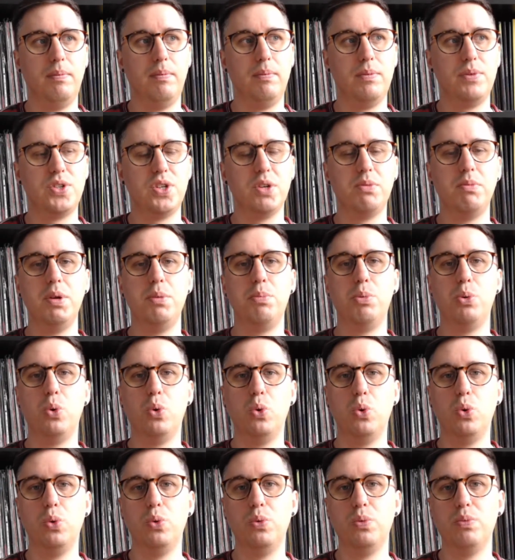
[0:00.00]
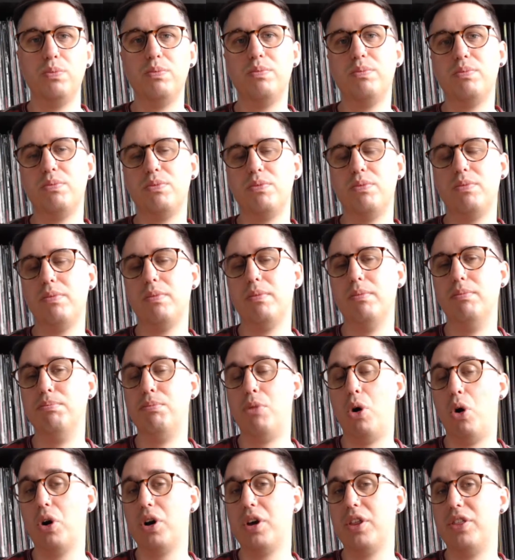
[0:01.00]
Some people
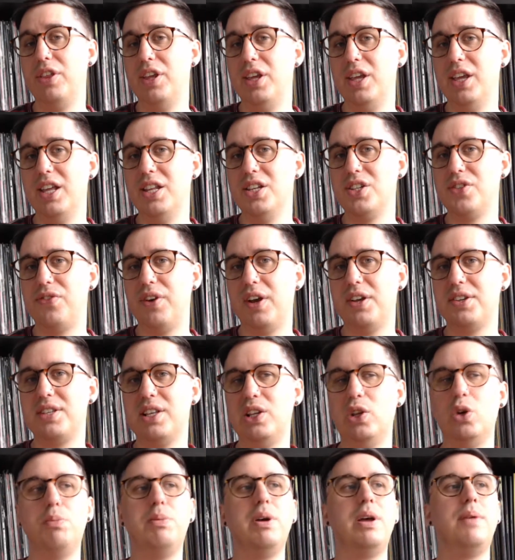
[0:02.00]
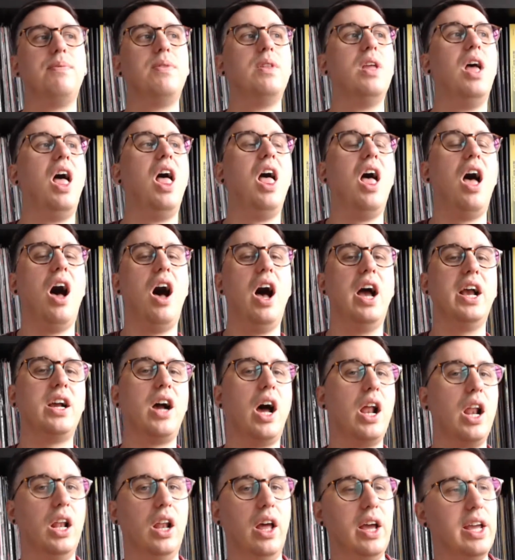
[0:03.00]
mock the interface a little bit. I
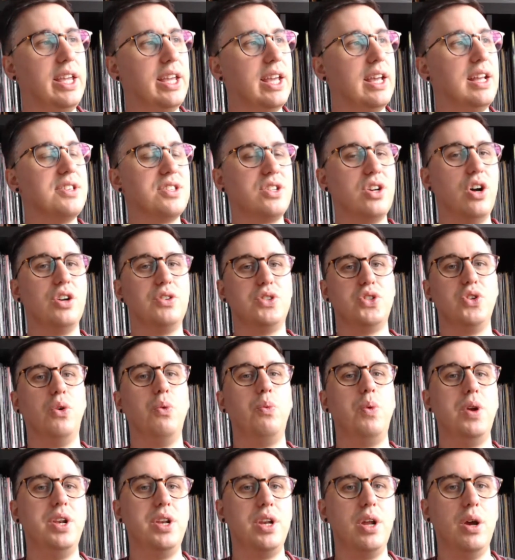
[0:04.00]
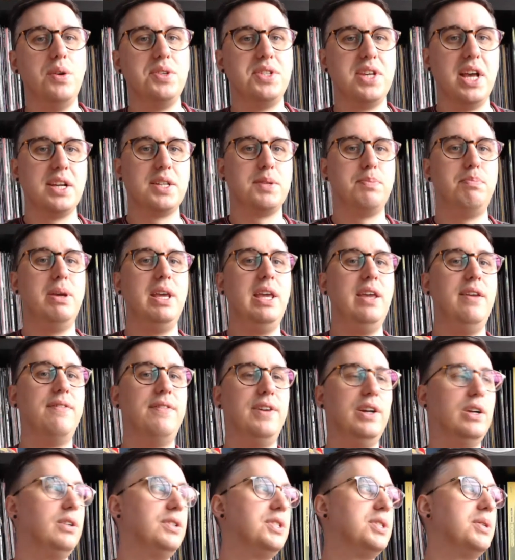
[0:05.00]
kind of like it. It's got a sort of Windows XP
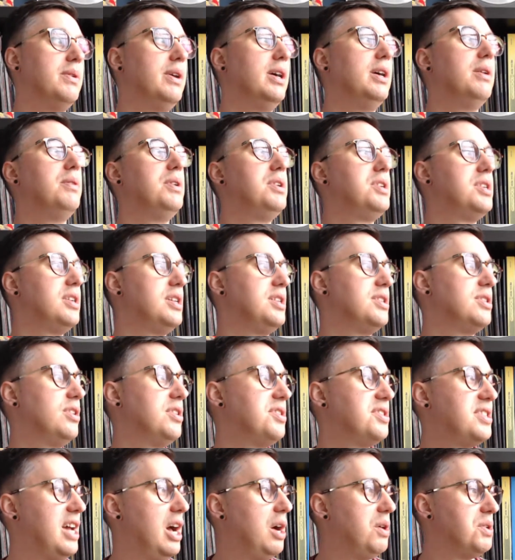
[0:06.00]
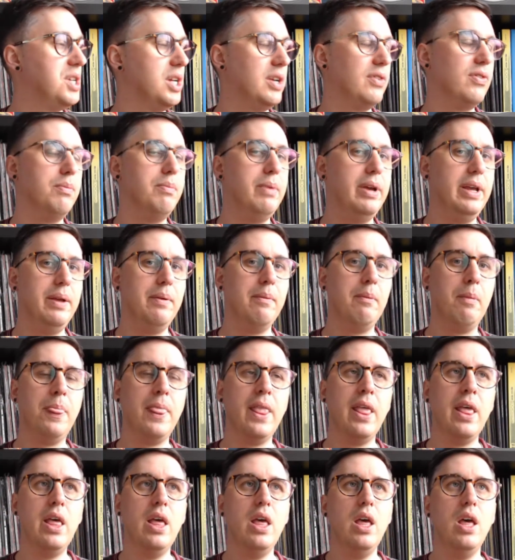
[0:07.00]
feel to it, which is nostalgic for me.
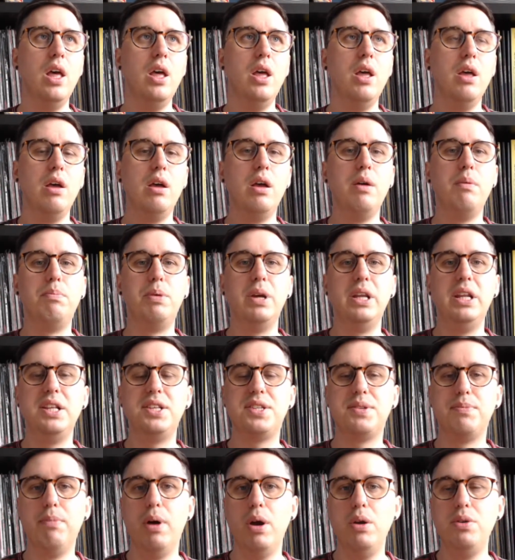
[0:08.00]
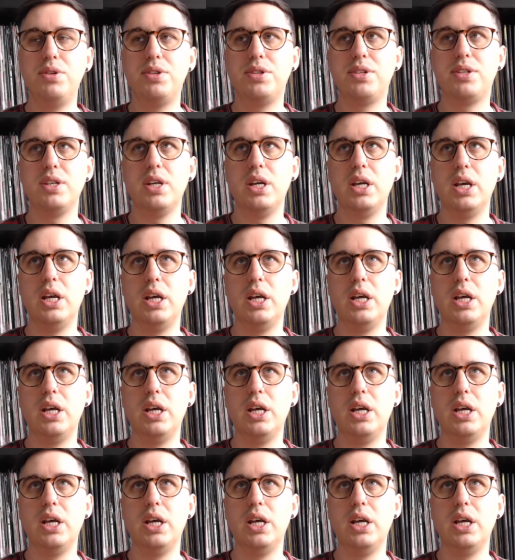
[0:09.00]
But in its most